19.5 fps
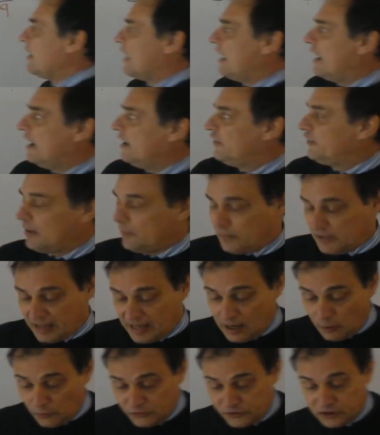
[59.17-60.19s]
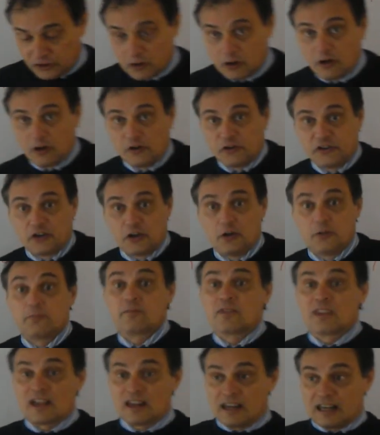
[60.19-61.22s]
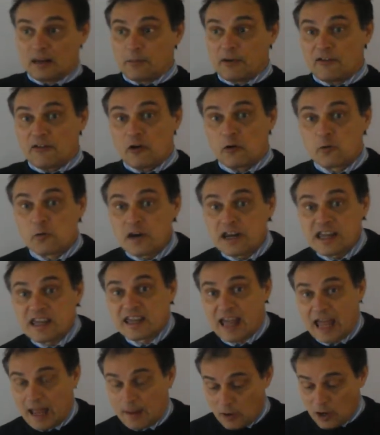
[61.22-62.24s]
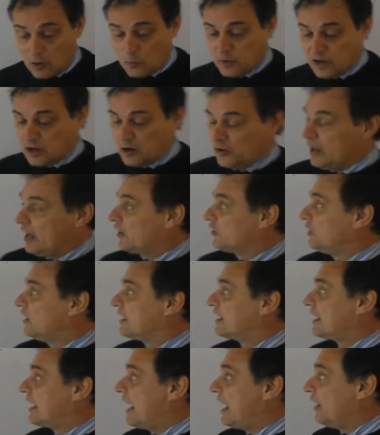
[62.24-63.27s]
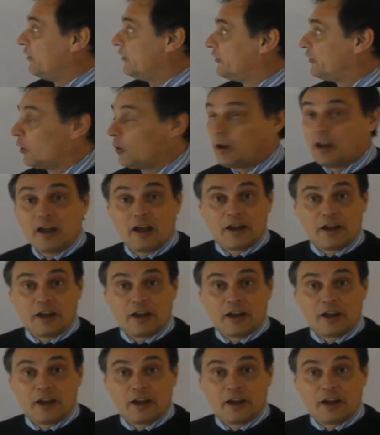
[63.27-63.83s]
There is something else you could do. A little bit of a recap. We could actually cancel